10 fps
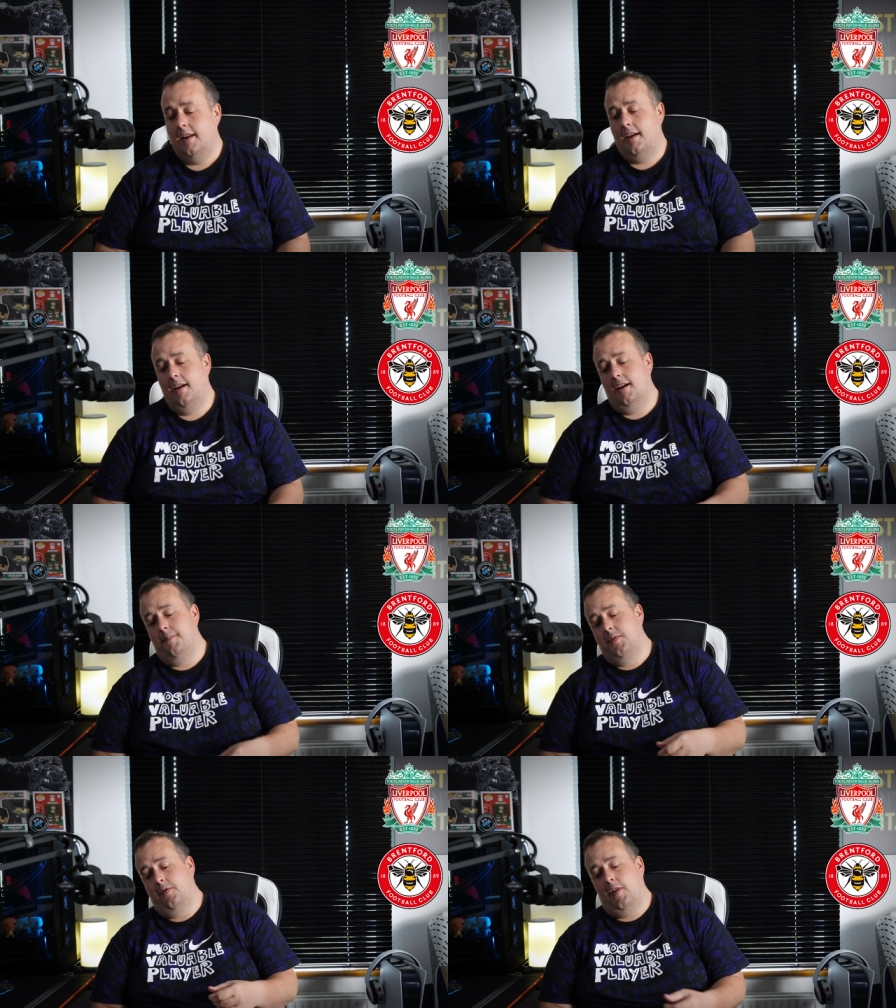
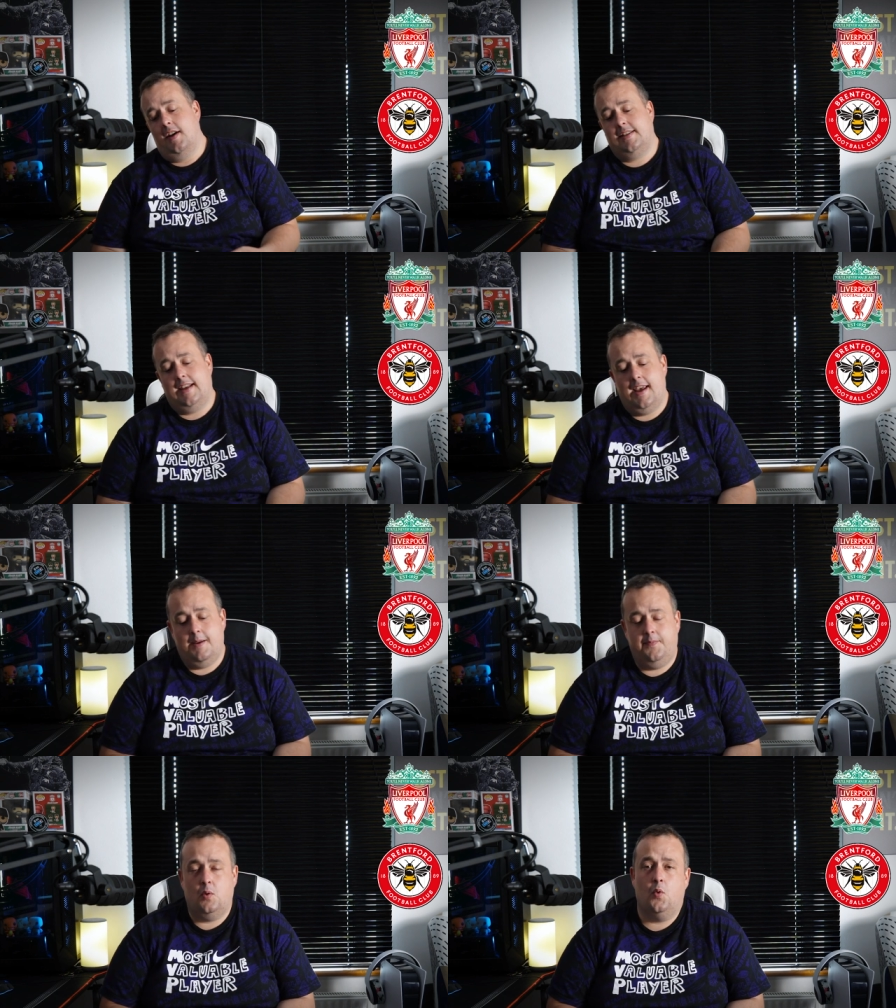Um, the first
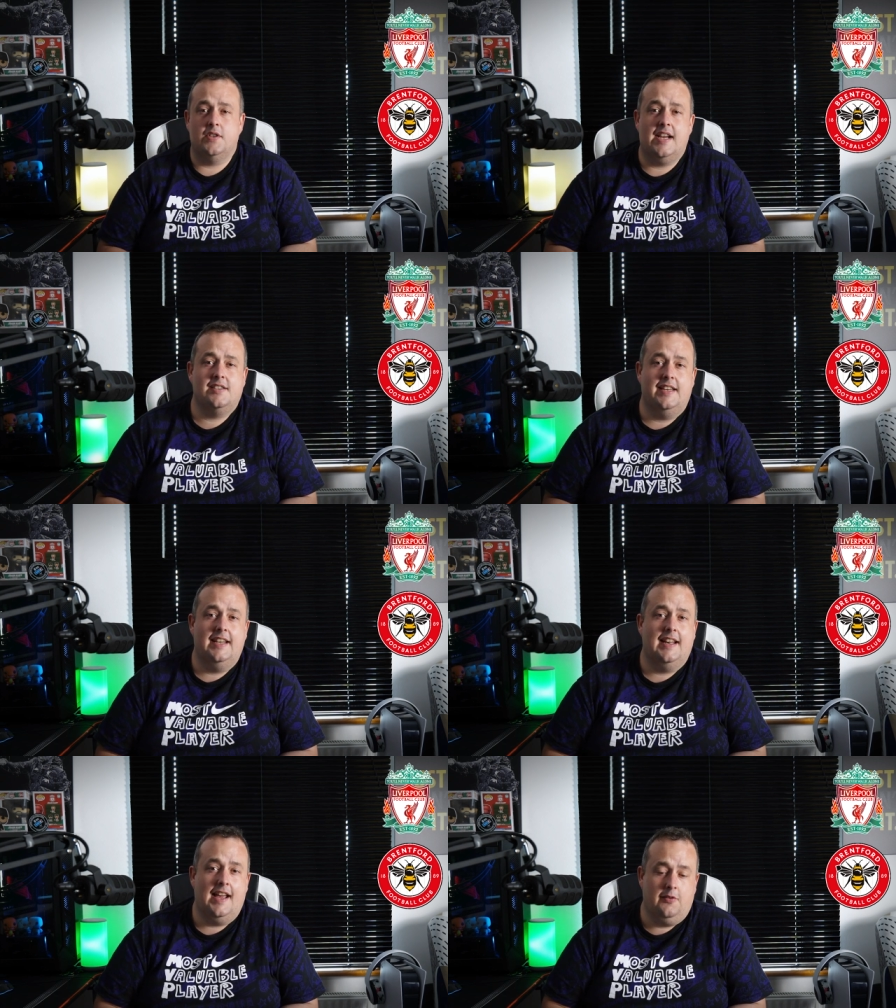game was actually
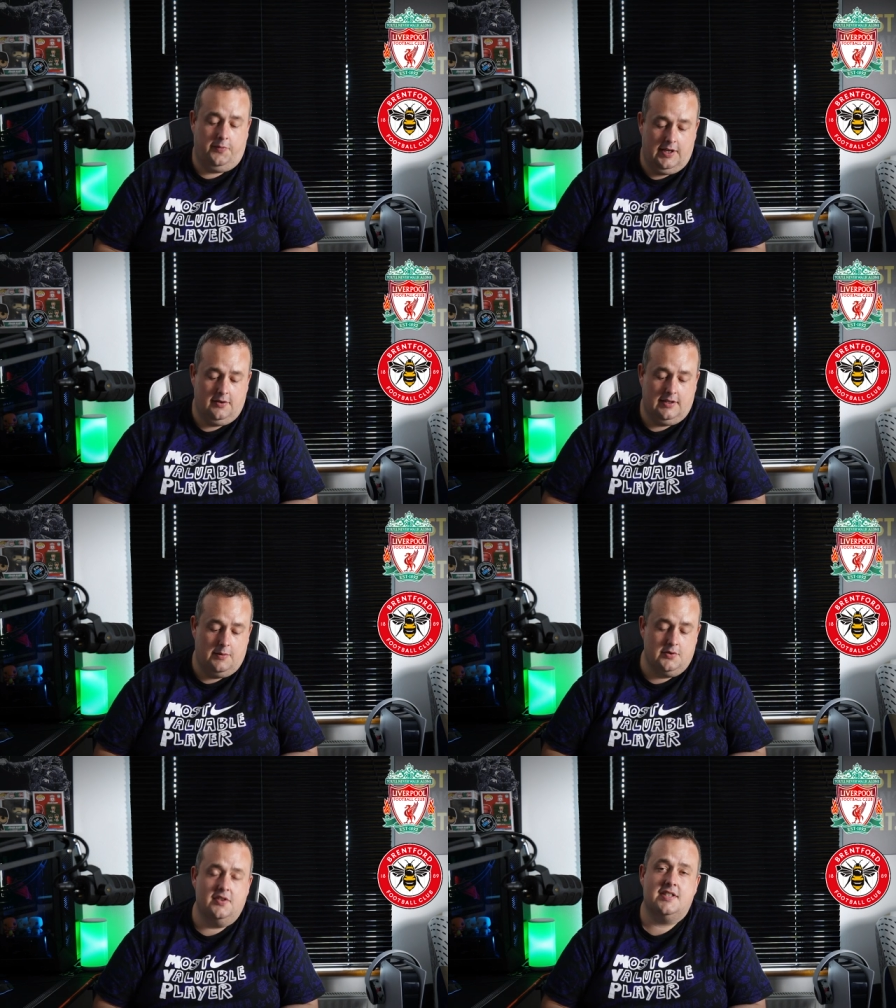in Anfield. That
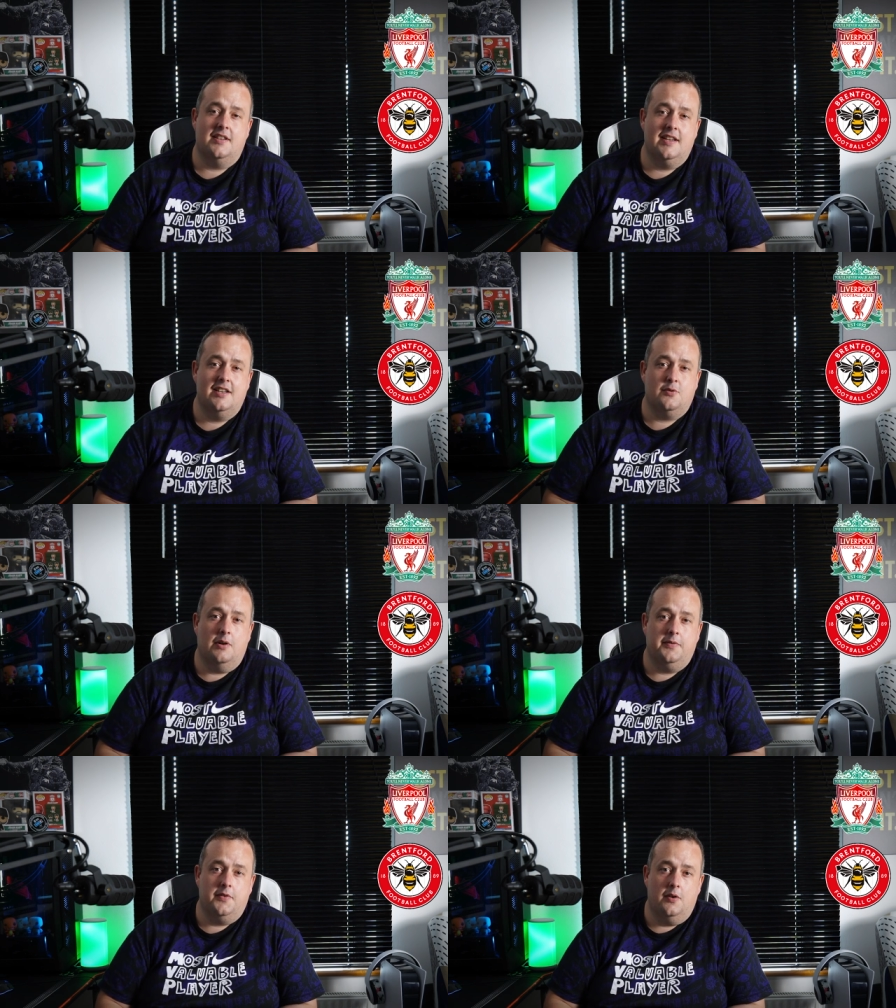was on Sunday the
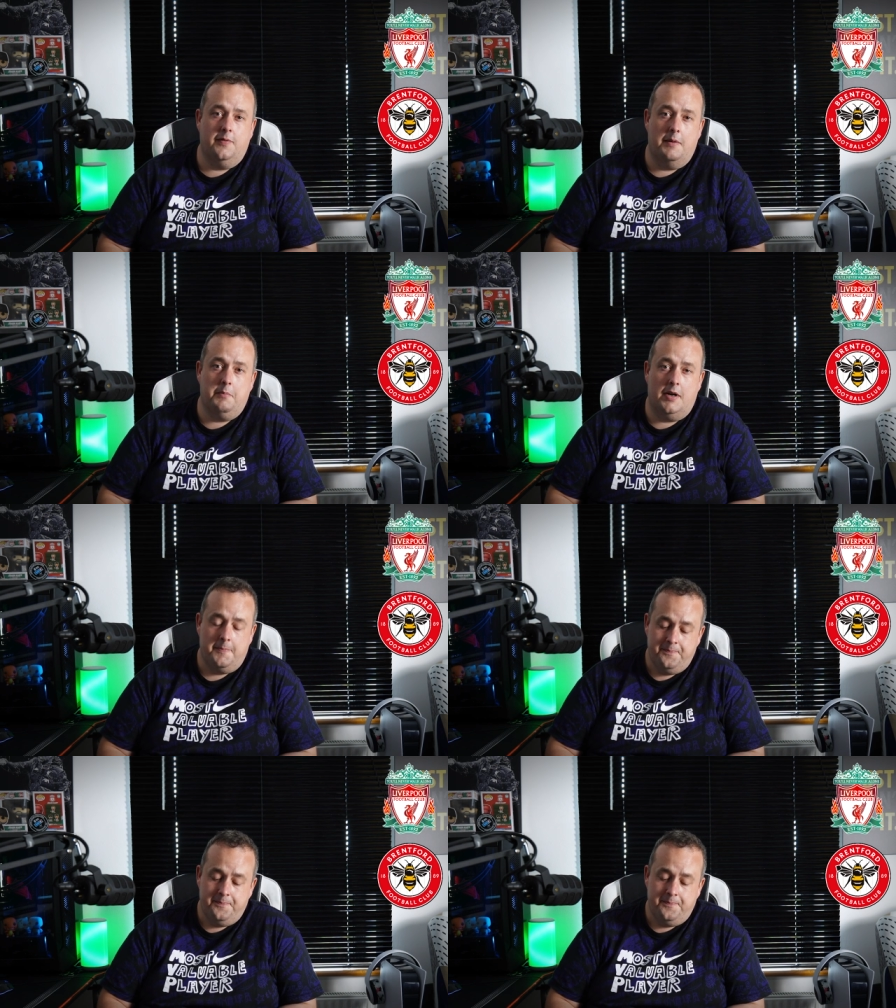12th of November.